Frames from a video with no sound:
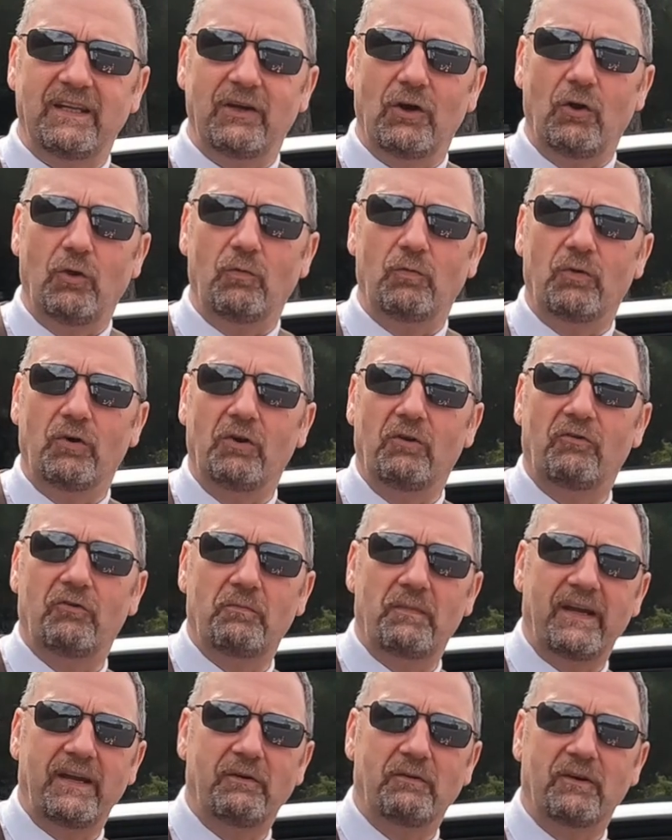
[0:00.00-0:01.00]
old world for
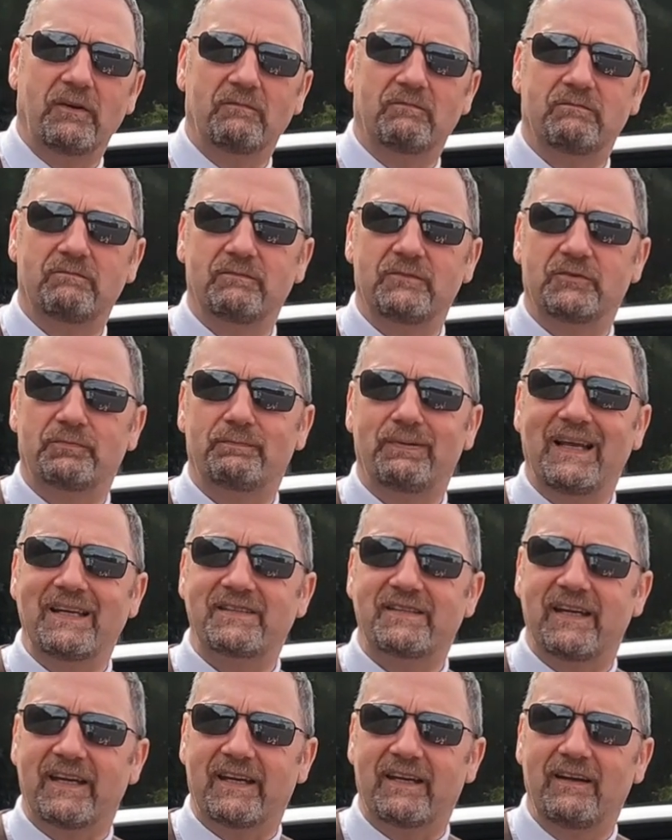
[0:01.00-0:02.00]
me was
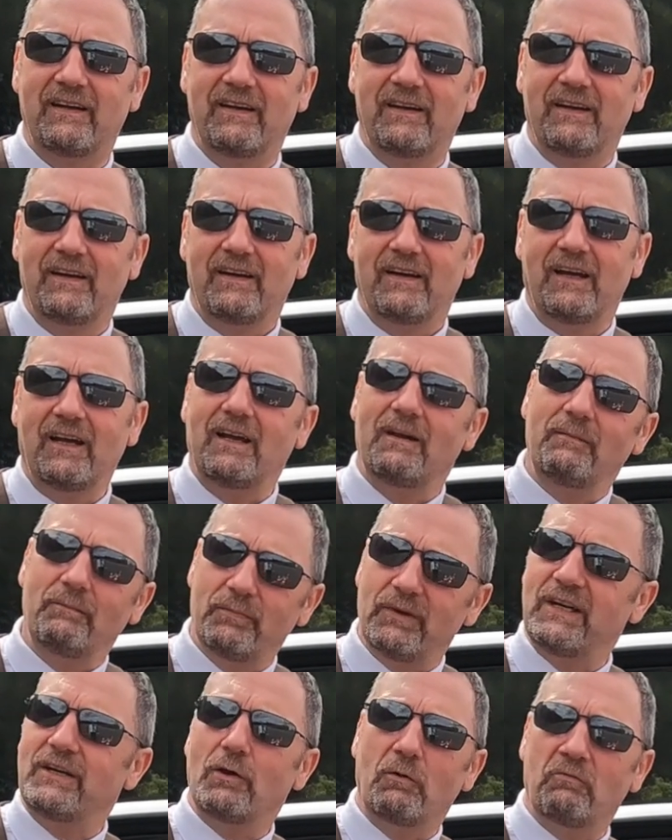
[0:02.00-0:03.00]
plastic,
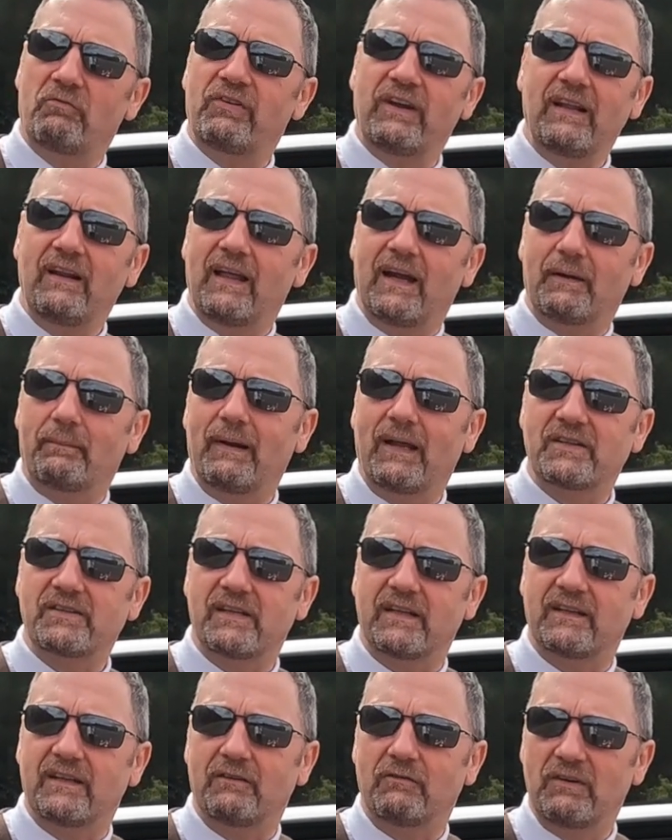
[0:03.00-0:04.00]
but they don't feel like
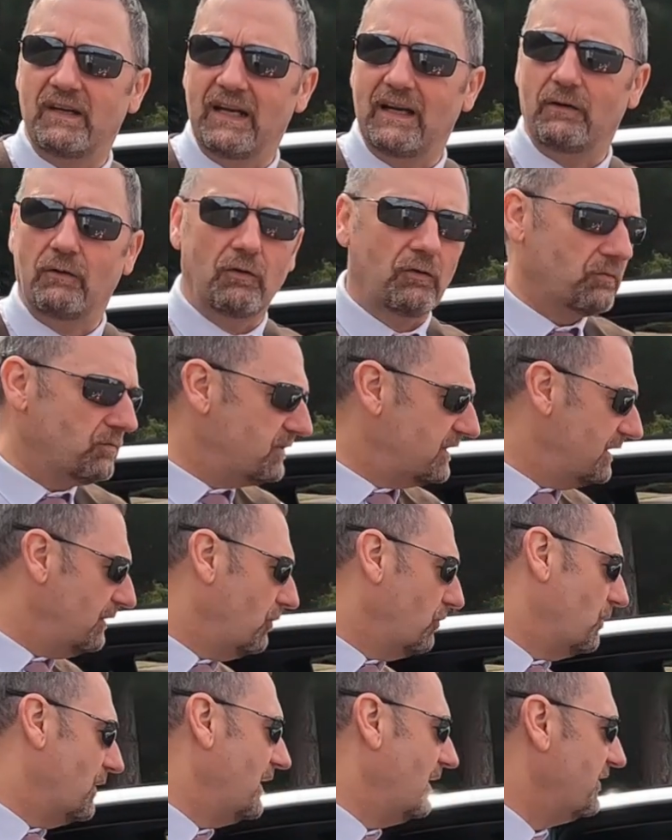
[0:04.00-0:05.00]
plastic. They really
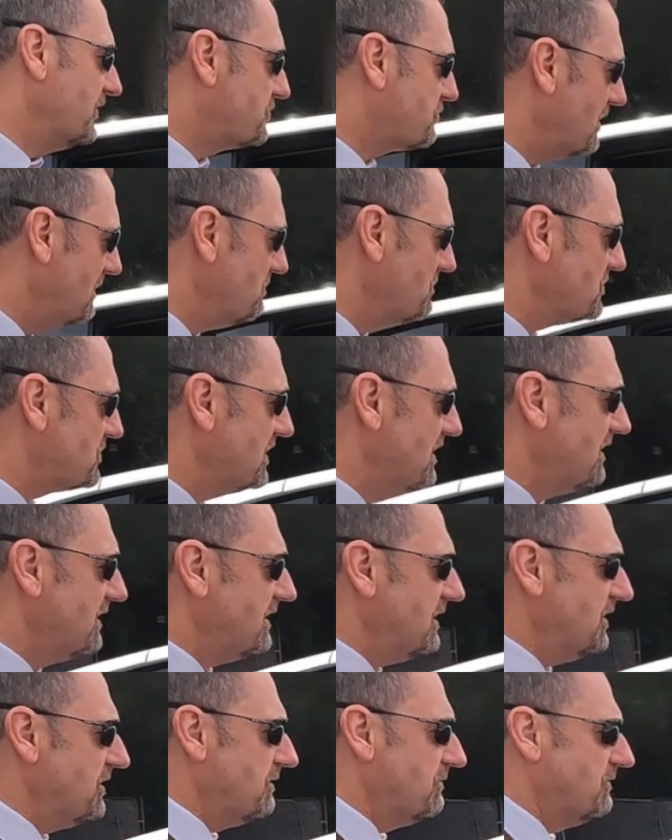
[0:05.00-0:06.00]
look well. The trims,
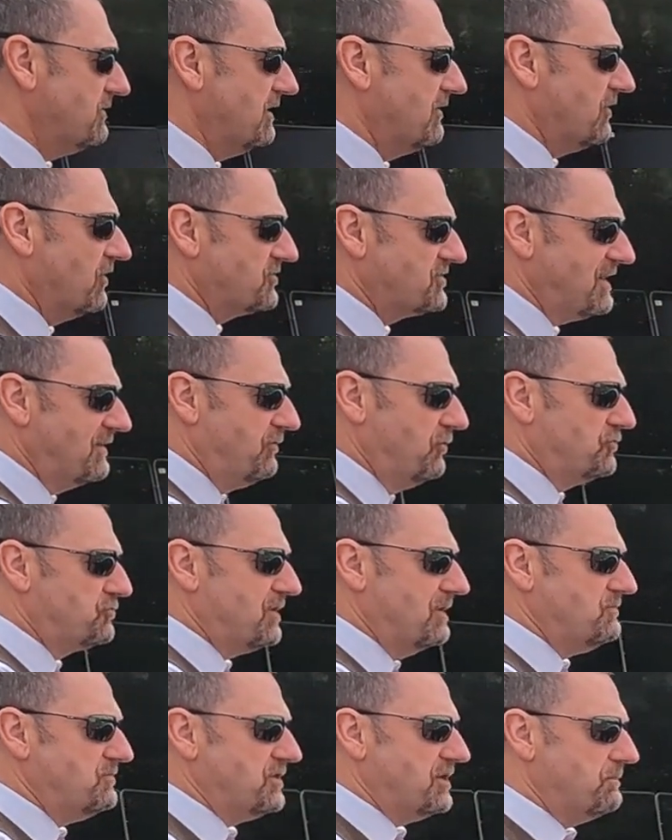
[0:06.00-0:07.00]
you've got several
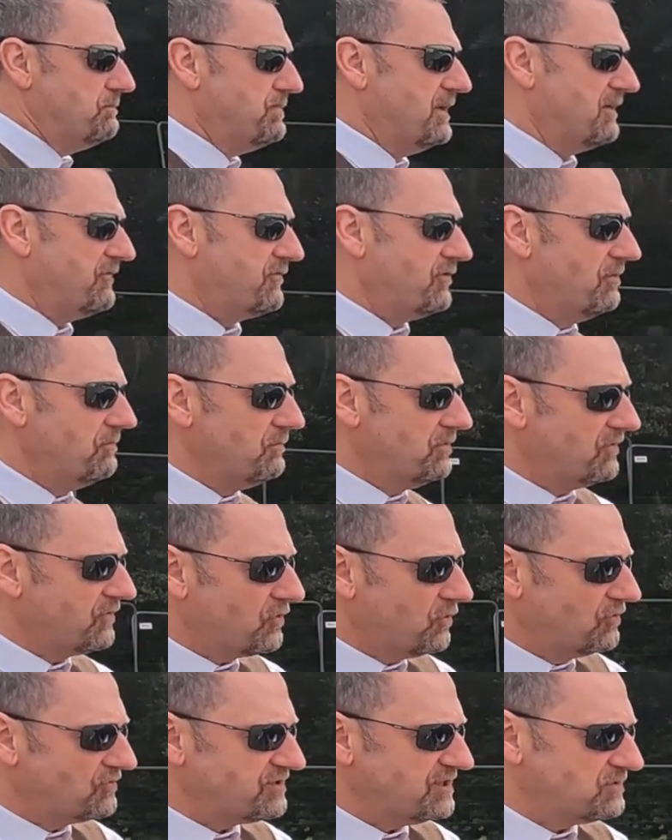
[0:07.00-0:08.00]
trims you can pick from, but of
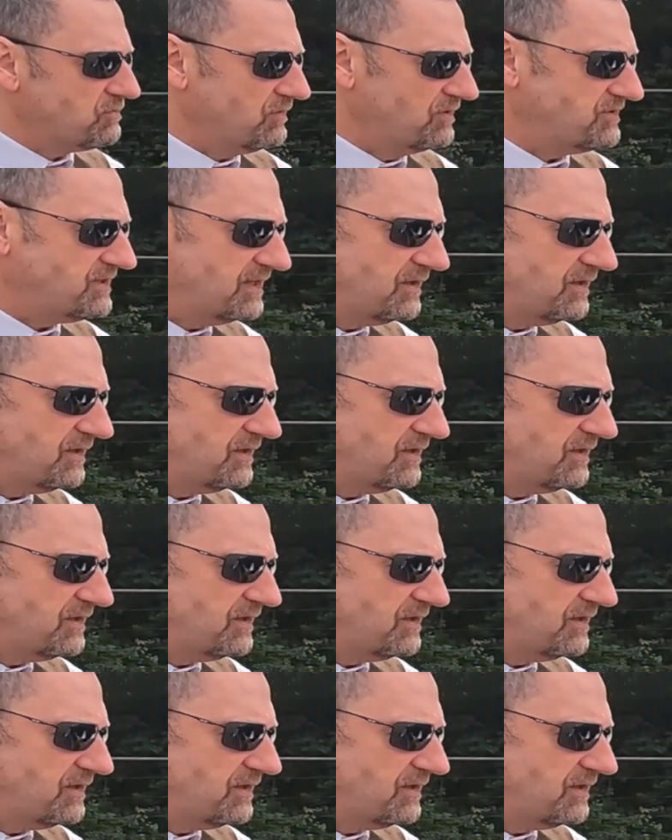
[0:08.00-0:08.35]
course this one's in